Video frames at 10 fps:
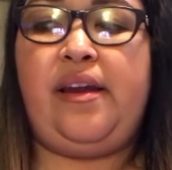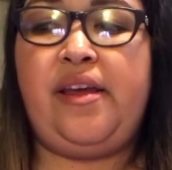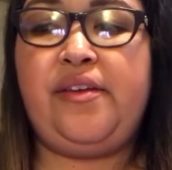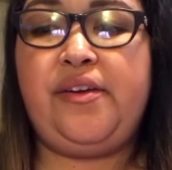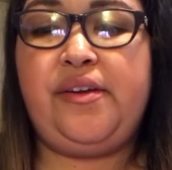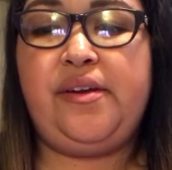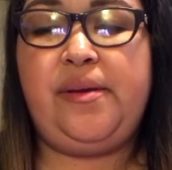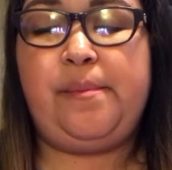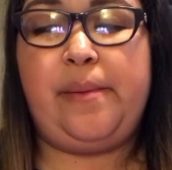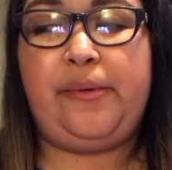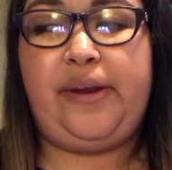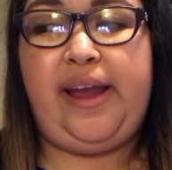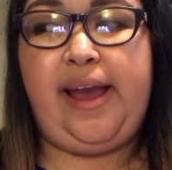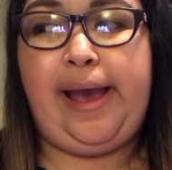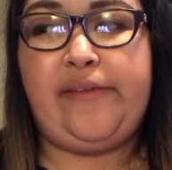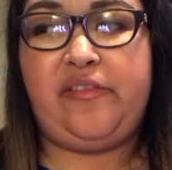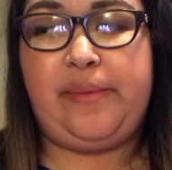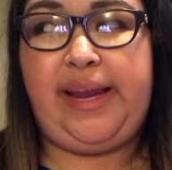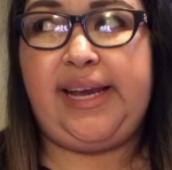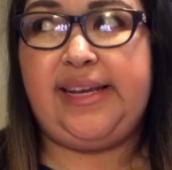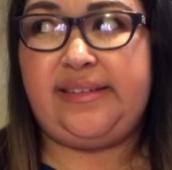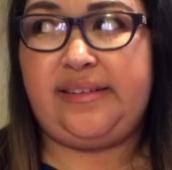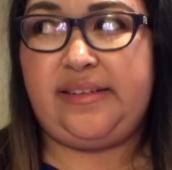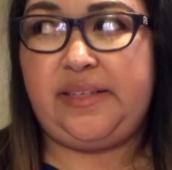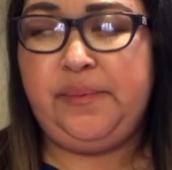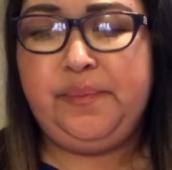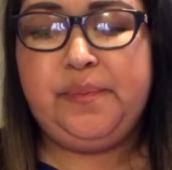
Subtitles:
another memory I have of my cousins